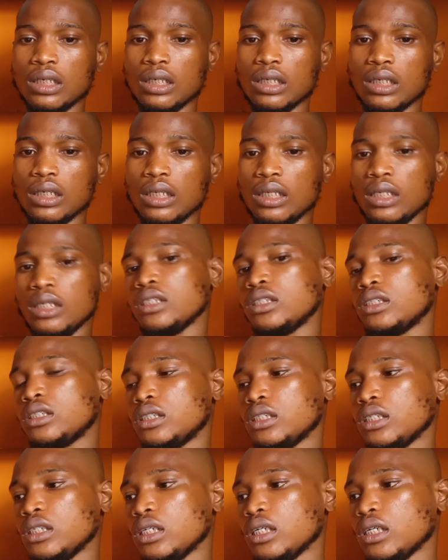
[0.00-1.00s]
let's
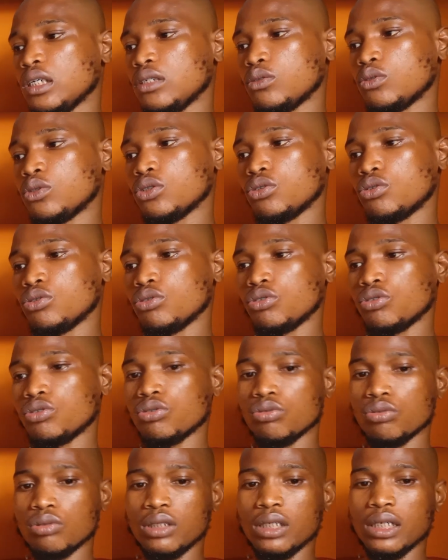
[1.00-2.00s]
say I want to
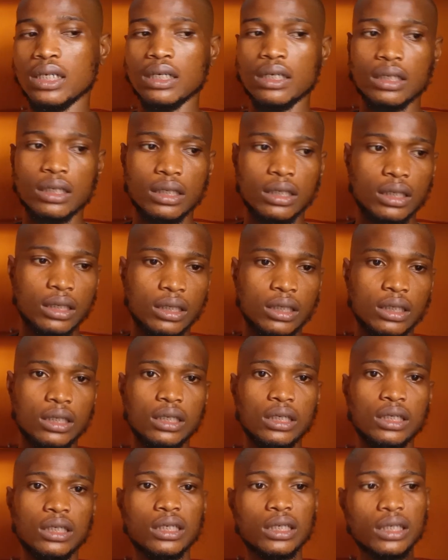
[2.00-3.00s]
solder
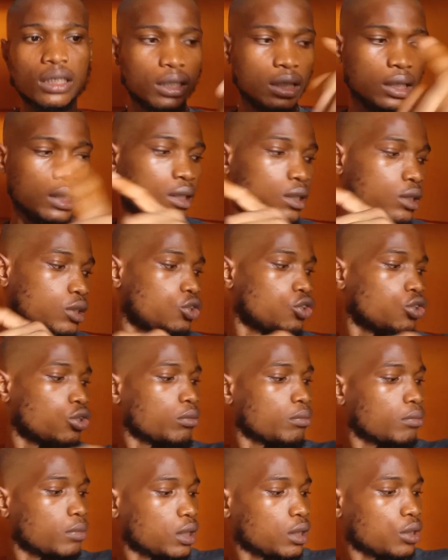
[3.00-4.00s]
a
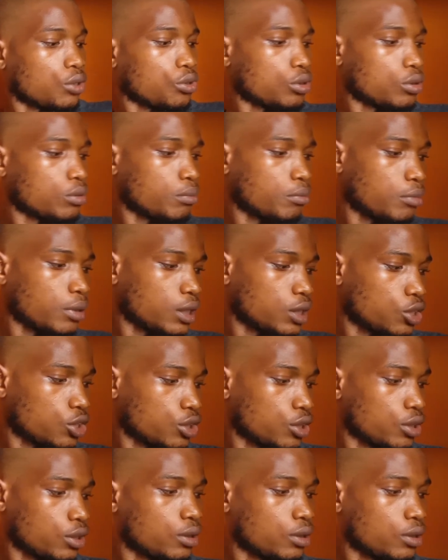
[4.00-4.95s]
lithium ion battery.